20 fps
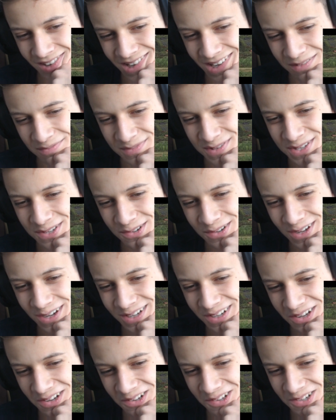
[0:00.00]
I'm still kind
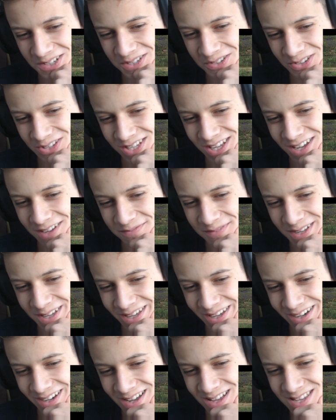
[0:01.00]
of lost what's happening,
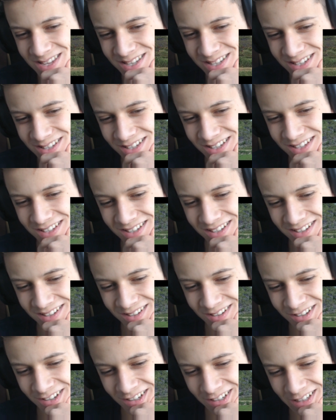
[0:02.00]
guys.
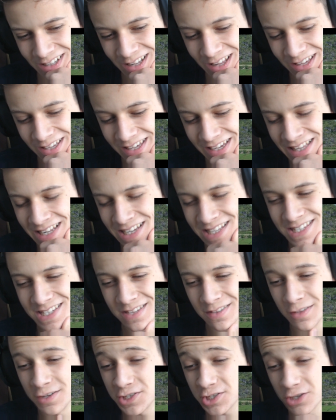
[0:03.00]
Like, at least
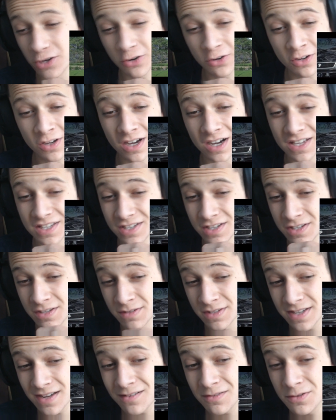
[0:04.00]
the song, guys, the
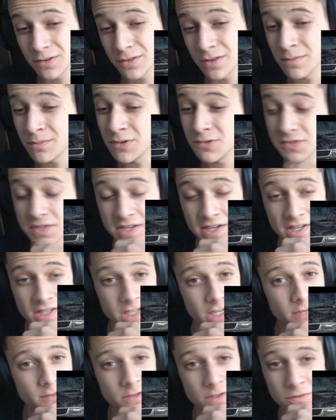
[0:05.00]
sound of the music
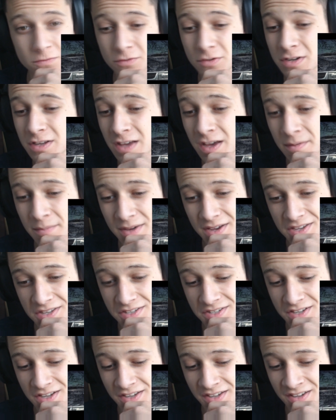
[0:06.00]
sounds really
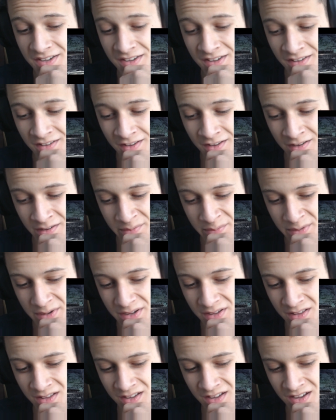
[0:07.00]
amazing,
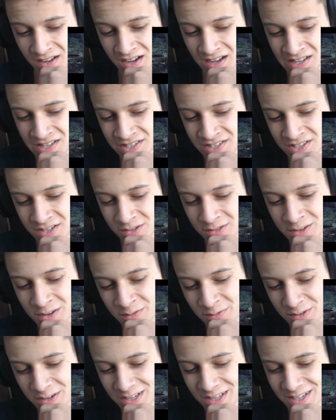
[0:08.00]
but I still don't
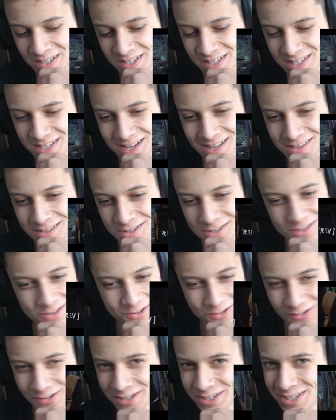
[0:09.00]
really understand the
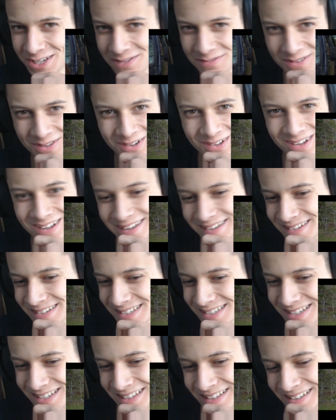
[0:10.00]
story, to be
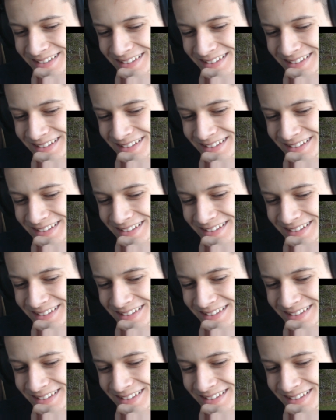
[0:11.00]
honest.